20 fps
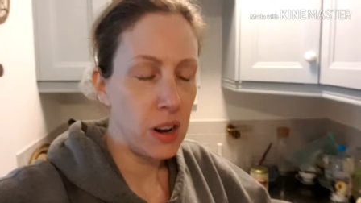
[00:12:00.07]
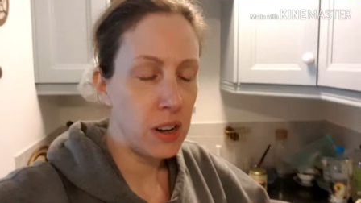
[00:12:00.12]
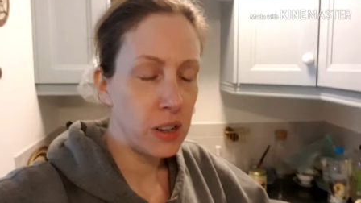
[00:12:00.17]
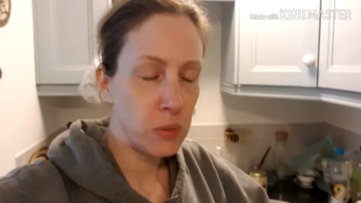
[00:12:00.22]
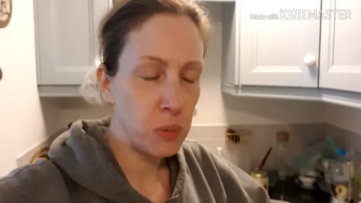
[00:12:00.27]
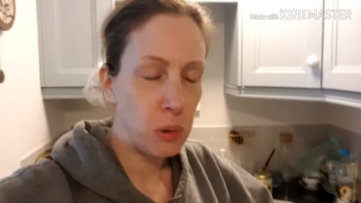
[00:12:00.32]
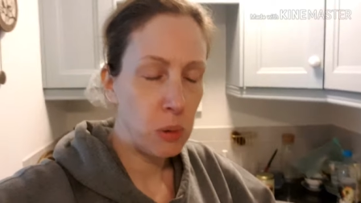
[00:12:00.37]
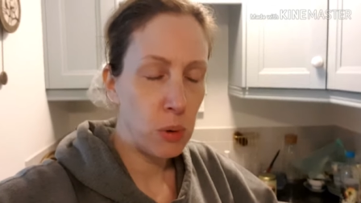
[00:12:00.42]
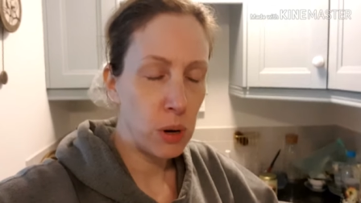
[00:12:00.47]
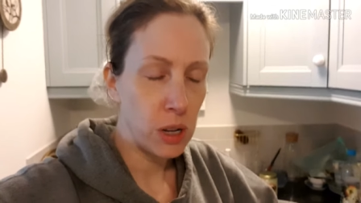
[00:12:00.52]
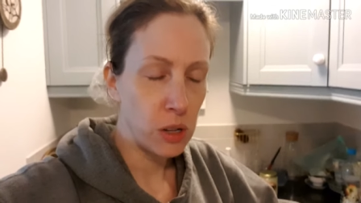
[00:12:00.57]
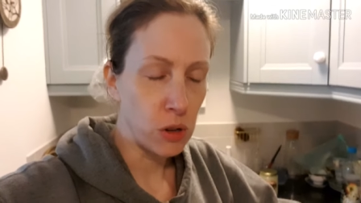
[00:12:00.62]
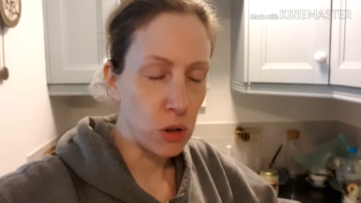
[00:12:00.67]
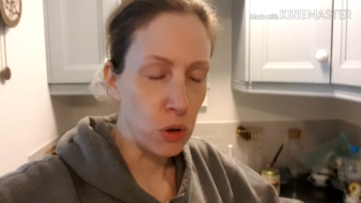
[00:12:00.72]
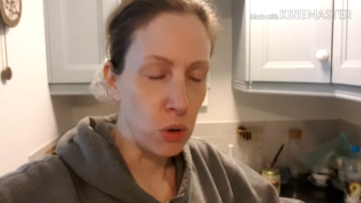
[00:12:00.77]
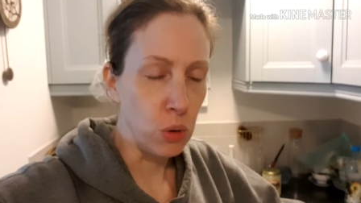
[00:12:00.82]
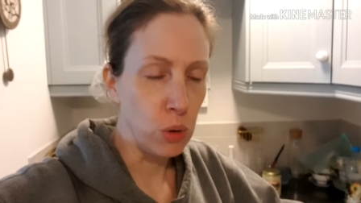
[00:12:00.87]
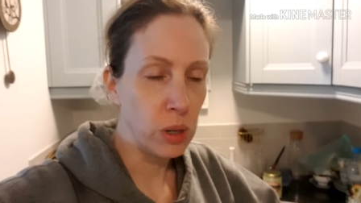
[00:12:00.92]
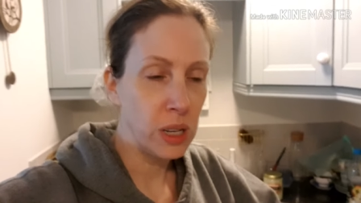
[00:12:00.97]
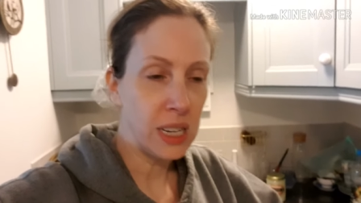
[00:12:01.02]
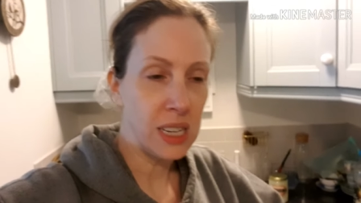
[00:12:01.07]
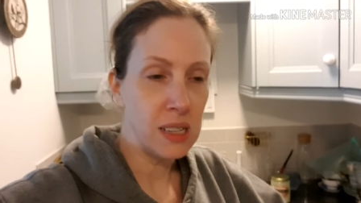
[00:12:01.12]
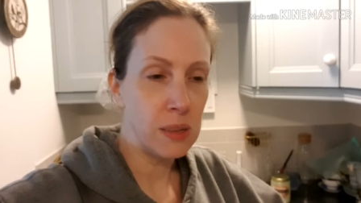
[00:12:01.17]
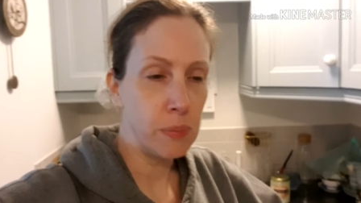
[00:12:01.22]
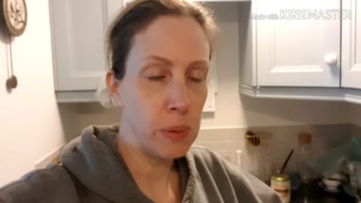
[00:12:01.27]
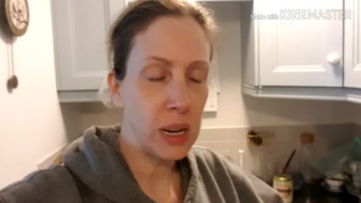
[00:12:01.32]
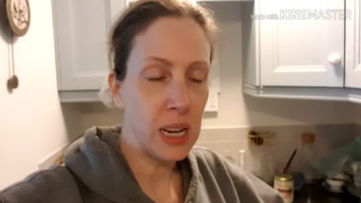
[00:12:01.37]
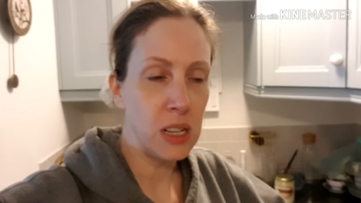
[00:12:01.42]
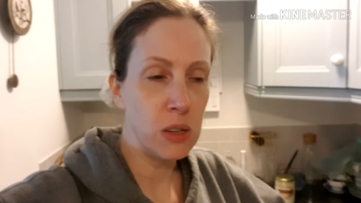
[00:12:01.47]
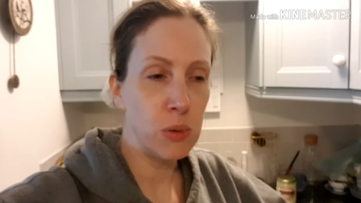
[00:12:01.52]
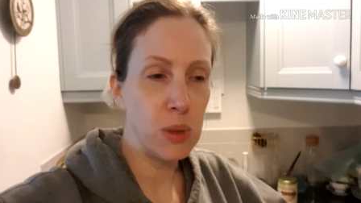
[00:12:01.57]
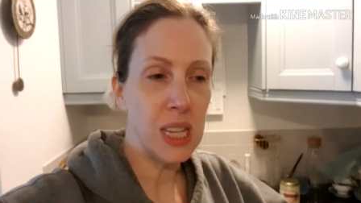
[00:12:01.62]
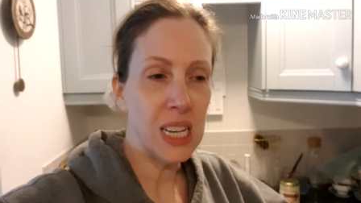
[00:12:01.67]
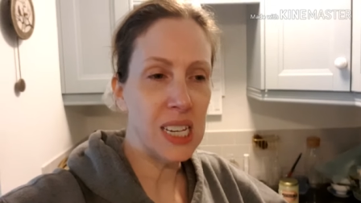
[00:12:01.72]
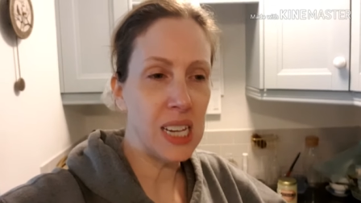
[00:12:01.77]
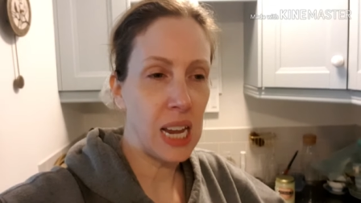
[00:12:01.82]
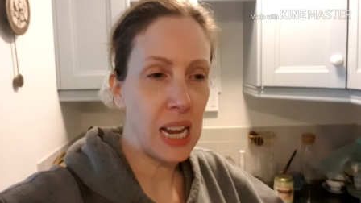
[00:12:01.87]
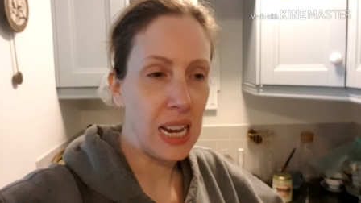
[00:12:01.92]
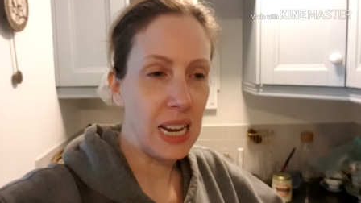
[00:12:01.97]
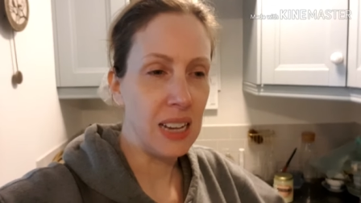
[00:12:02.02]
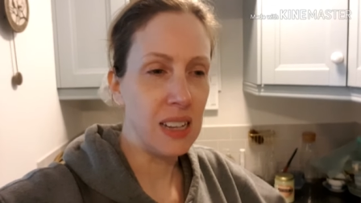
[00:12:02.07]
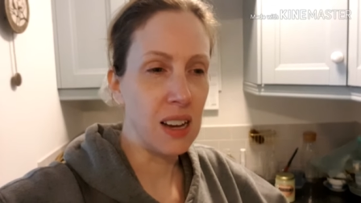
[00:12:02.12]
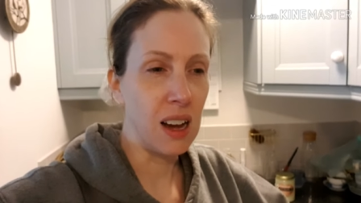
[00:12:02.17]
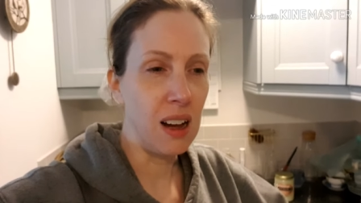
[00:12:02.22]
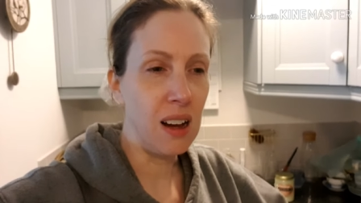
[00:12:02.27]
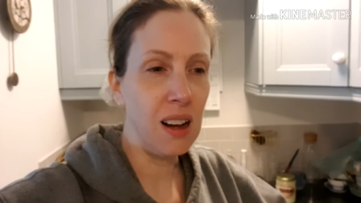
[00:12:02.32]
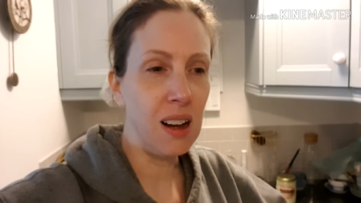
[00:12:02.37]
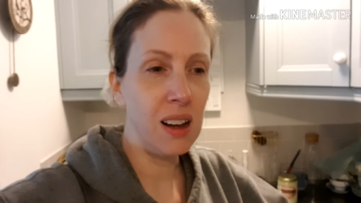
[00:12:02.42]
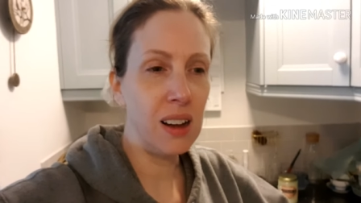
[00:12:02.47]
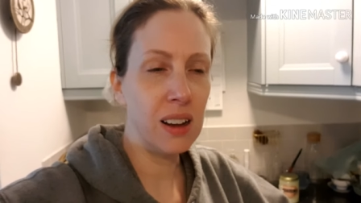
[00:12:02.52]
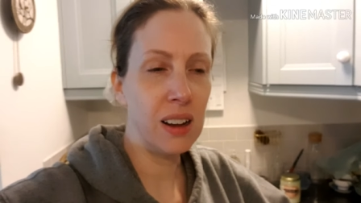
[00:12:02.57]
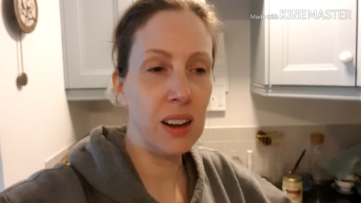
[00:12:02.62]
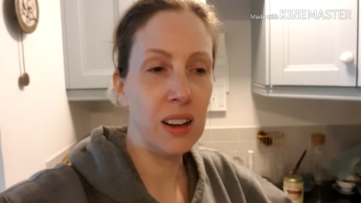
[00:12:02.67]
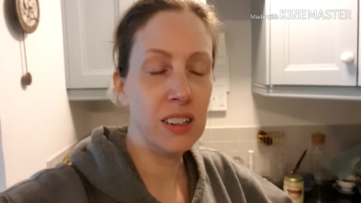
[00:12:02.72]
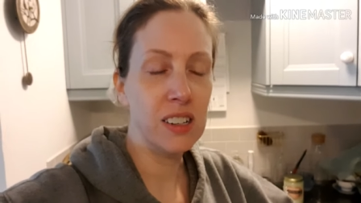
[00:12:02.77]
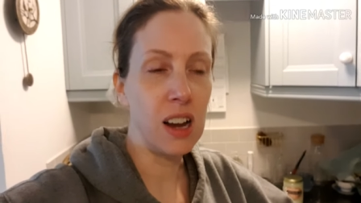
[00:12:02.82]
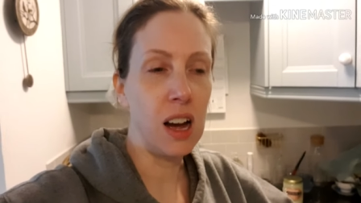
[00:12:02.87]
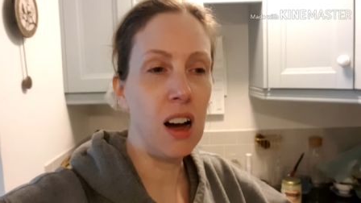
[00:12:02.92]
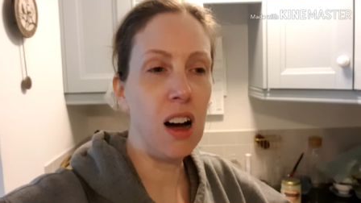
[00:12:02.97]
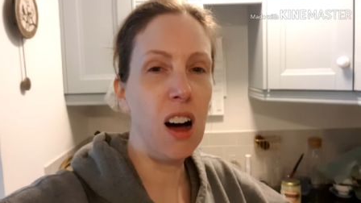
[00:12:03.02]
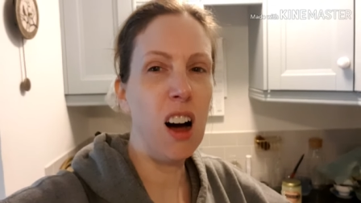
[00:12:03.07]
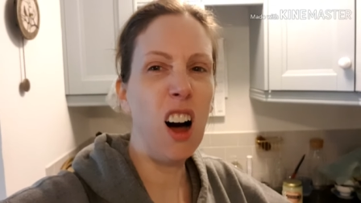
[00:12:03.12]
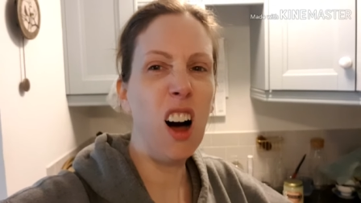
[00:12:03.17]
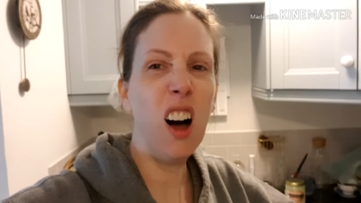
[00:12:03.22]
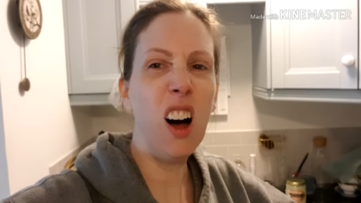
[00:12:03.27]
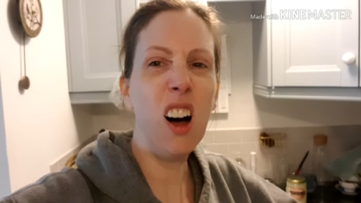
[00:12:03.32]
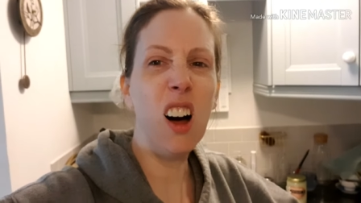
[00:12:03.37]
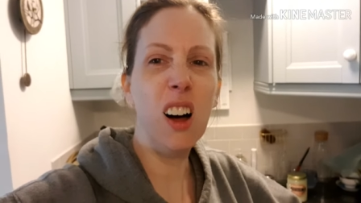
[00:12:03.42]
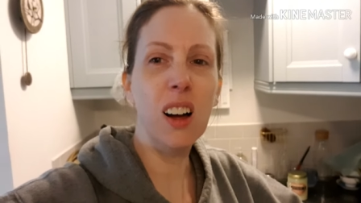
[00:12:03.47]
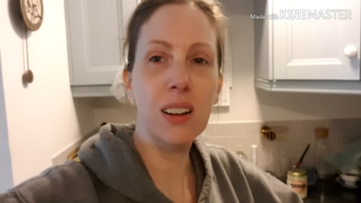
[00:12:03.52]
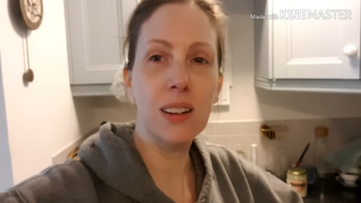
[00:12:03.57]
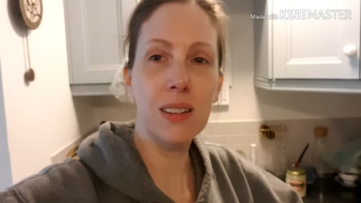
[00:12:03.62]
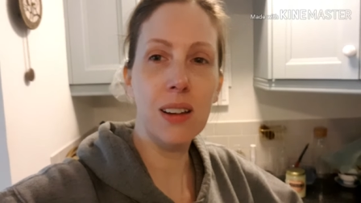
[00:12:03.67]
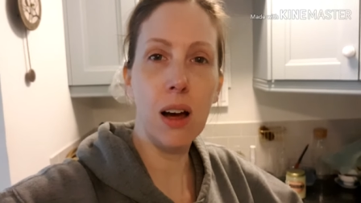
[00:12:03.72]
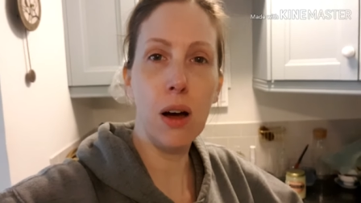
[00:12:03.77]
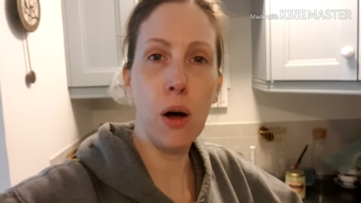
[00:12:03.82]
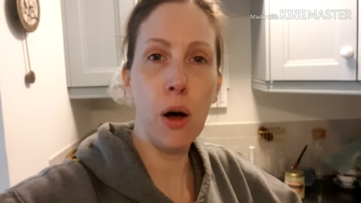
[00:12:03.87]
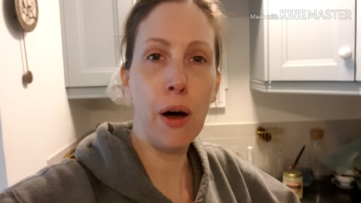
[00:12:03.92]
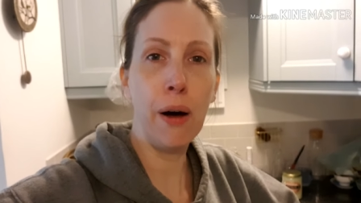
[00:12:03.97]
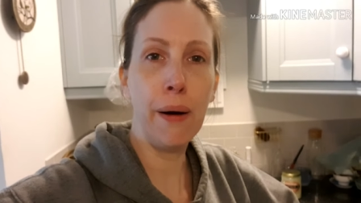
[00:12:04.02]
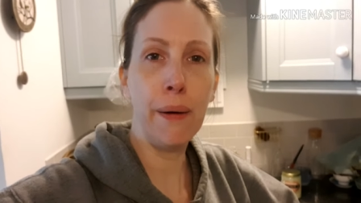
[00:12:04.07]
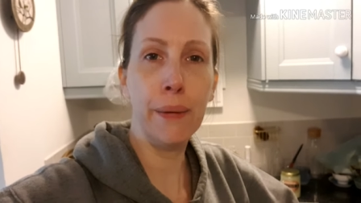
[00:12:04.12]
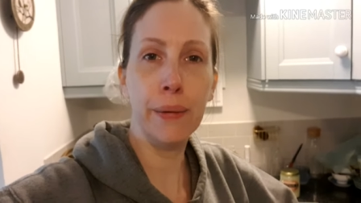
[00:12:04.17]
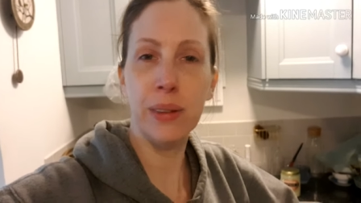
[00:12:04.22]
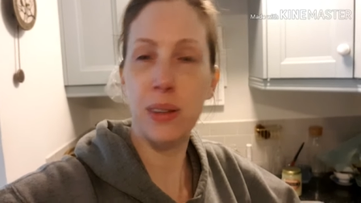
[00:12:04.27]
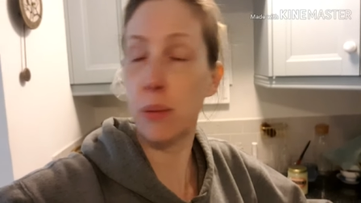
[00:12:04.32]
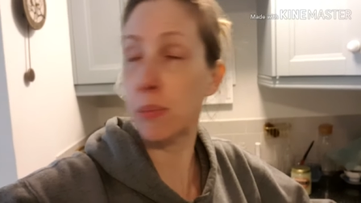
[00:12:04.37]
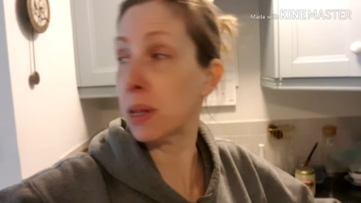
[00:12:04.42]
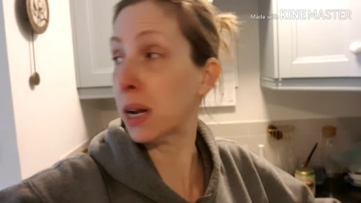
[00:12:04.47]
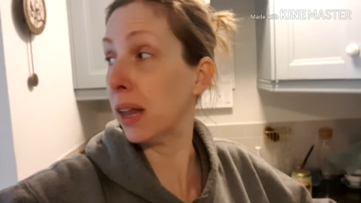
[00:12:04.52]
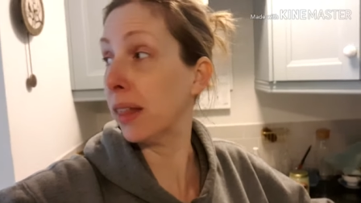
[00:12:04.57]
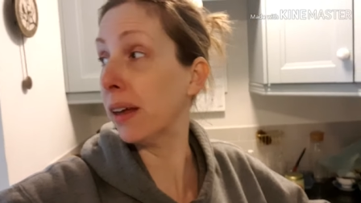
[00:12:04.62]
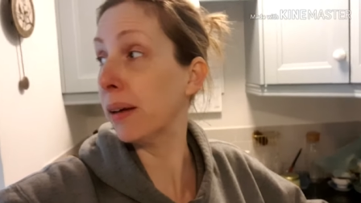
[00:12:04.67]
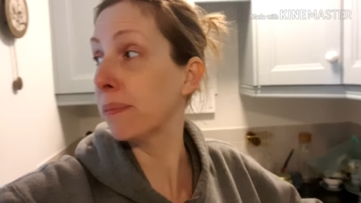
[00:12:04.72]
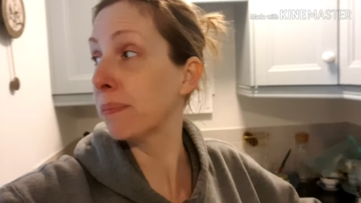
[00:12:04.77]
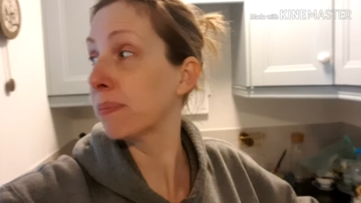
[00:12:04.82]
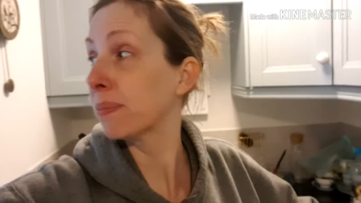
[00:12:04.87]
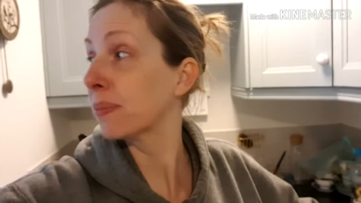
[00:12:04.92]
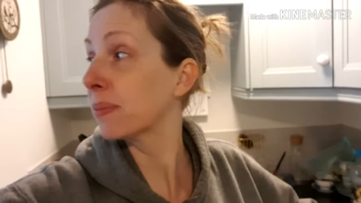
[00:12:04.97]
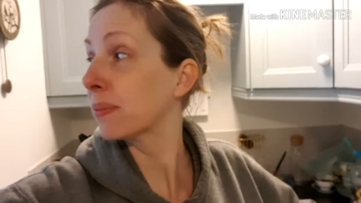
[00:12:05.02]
ask me what it's called. It begins with the T. Ta-ha, ta-ha-ha, ta-ha-ha, something like that.